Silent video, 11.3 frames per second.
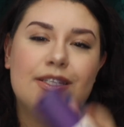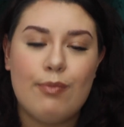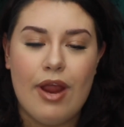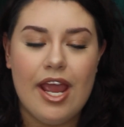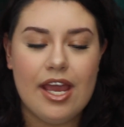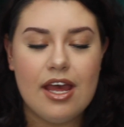
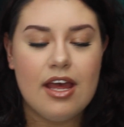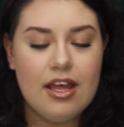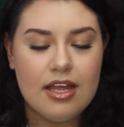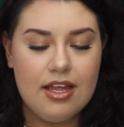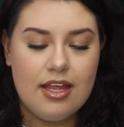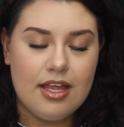Spray,
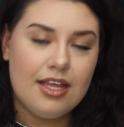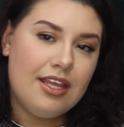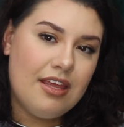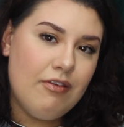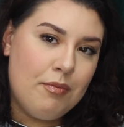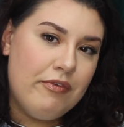
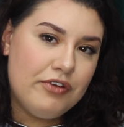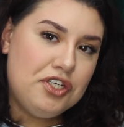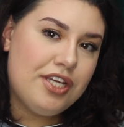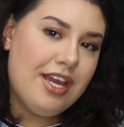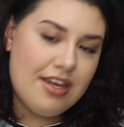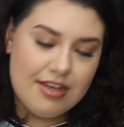give it a bit of a
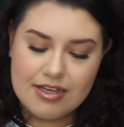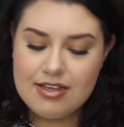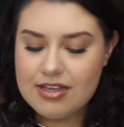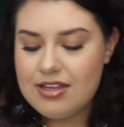shake,